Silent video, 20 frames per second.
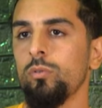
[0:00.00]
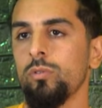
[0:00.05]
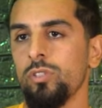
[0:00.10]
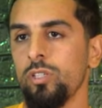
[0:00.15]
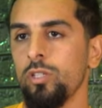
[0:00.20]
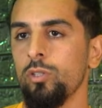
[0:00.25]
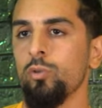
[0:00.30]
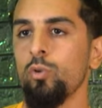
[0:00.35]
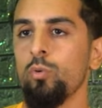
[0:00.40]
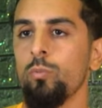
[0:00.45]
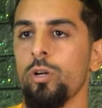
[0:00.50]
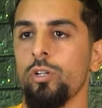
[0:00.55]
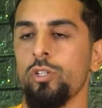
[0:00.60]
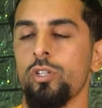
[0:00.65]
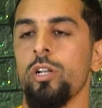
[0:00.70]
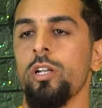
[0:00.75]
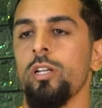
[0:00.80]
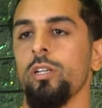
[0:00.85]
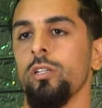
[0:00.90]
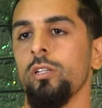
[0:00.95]
sit too
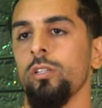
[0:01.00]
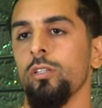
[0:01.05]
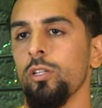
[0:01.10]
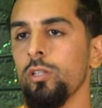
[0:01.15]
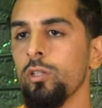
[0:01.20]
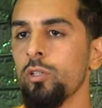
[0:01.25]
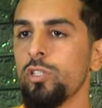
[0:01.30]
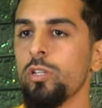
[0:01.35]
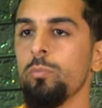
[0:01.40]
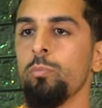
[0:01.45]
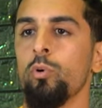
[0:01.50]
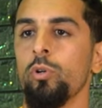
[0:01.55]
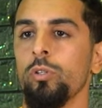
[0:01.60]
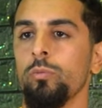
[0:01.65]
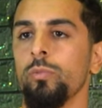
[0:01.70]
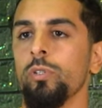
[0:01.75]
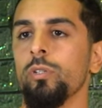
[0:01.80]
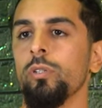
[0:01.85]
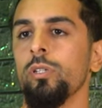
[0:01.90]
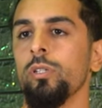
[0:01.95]
much like in the
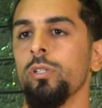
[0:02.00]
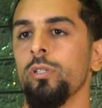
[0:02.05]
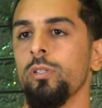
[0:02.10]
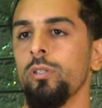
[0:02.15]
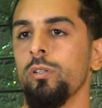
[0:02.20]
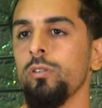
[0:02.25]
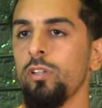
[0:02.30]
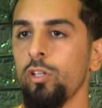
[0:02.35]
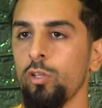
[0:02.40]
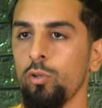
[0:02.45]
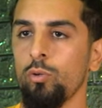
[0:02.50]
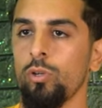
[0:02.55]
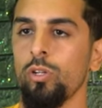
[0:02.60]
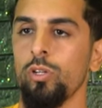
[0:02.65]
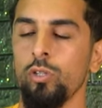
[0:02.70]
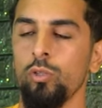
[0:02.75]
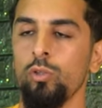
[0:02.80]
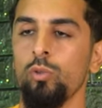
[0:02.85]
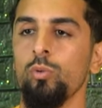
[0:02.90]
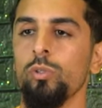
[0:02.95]
disappointment and think you
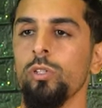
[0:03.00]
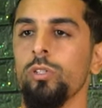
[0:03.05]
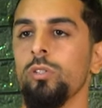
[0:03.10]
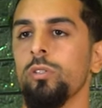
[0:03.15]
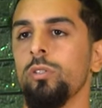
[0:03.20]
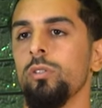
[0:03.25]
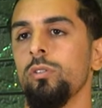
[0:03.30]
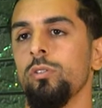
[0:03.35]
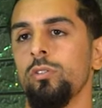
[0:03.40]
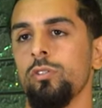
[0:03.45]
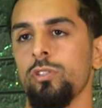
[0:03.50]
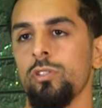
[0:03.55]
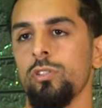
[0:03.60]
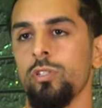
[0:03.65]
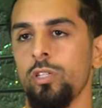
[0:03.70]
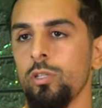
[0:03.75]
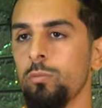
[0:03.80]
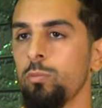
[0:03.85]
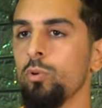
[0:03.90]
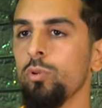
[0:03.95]
cannot do it.
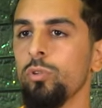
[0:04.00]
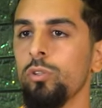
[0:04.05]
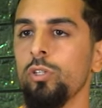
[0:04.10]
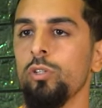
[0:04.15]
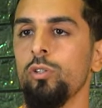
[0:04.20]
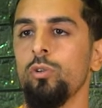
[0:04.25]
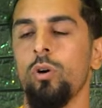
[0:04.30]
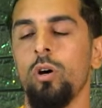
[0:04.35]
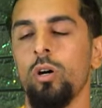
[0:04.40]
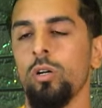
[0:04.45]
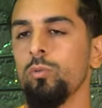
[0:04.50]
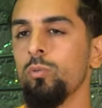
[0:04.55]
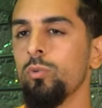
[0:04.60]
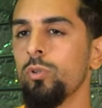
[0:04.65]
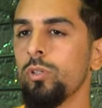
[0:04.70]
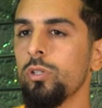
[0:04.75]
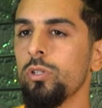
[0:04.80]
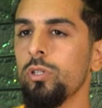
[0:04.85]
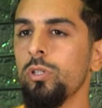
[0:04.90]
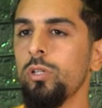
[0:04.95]
Just keep continuing hard
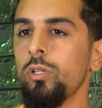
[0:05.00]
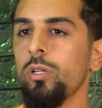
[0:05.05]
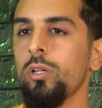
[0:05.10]
work.